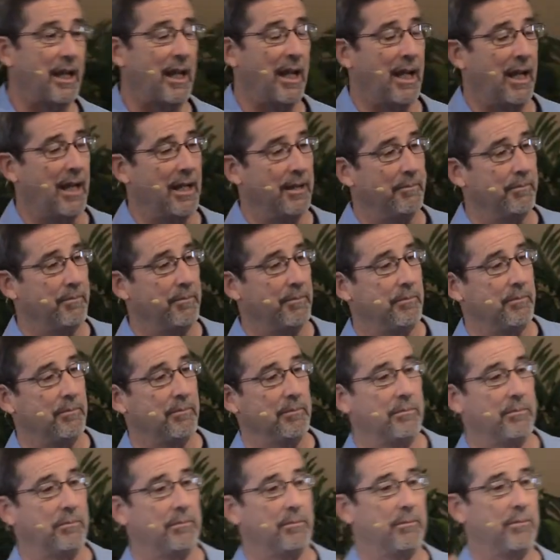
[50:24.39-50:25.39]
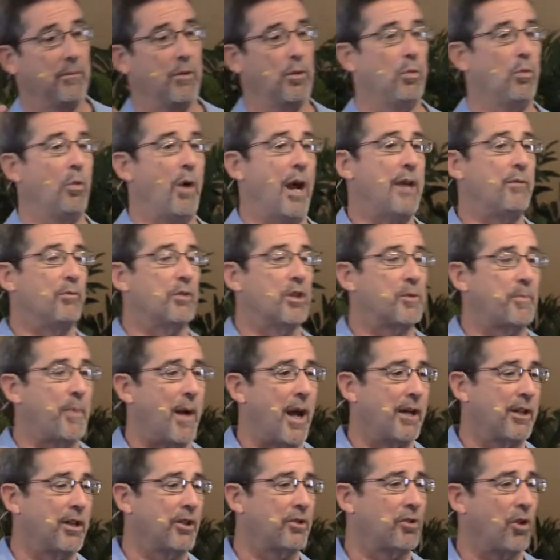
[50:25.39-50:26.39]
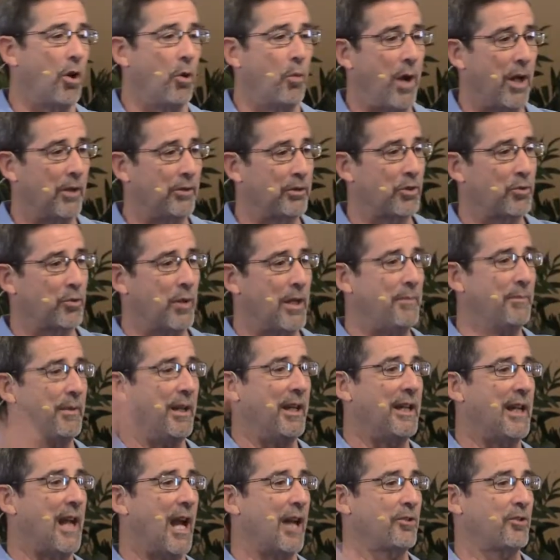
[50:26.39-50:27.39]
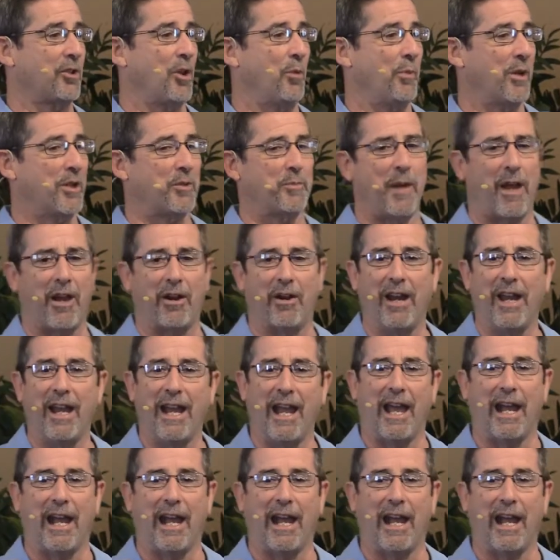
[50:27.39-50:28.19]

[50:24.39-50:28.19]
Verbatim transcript: Um, Wayne responded so well to treatment. He got so much better.